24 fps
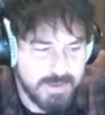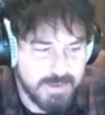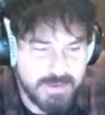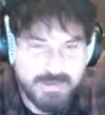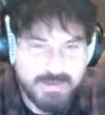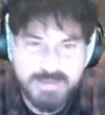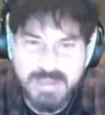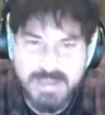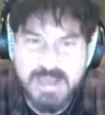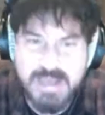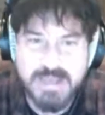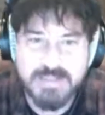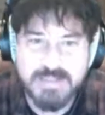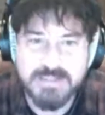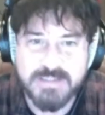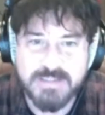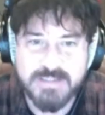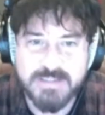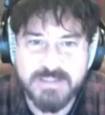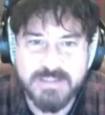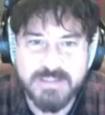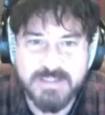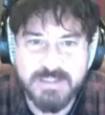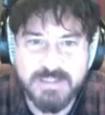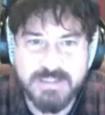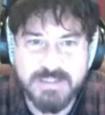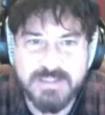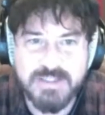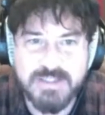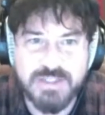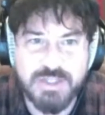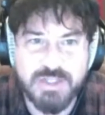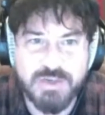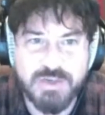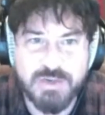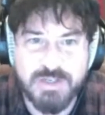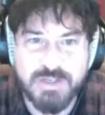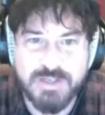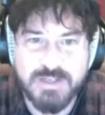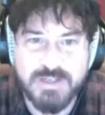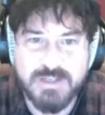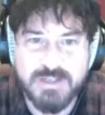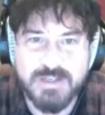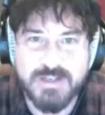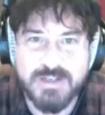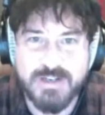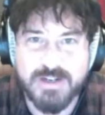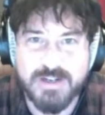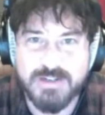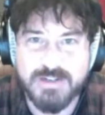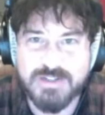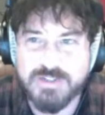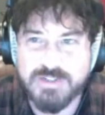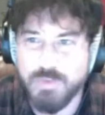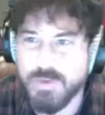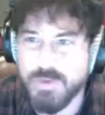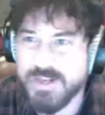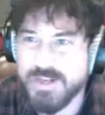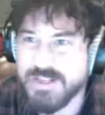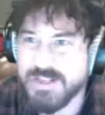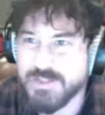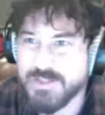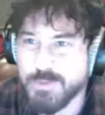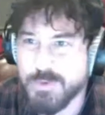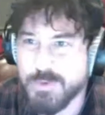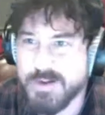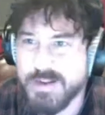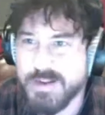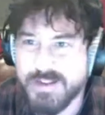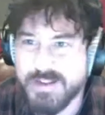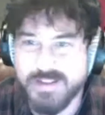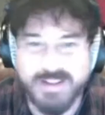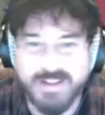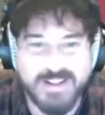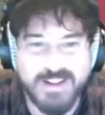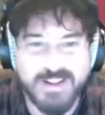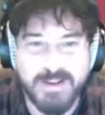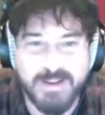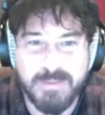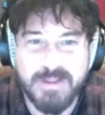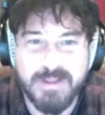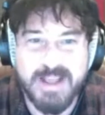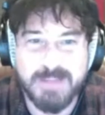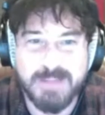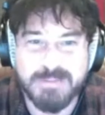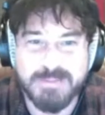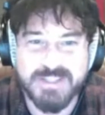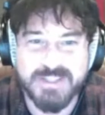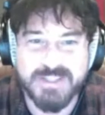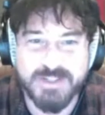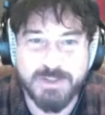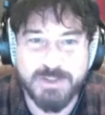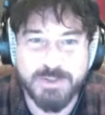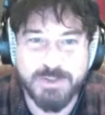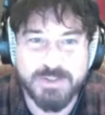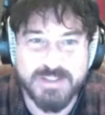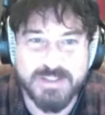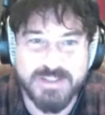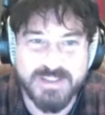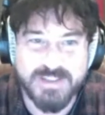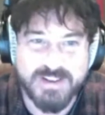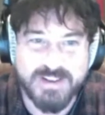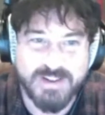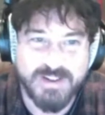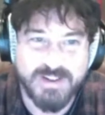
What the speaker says: yes, let's do it. It's 2020. Absolutely.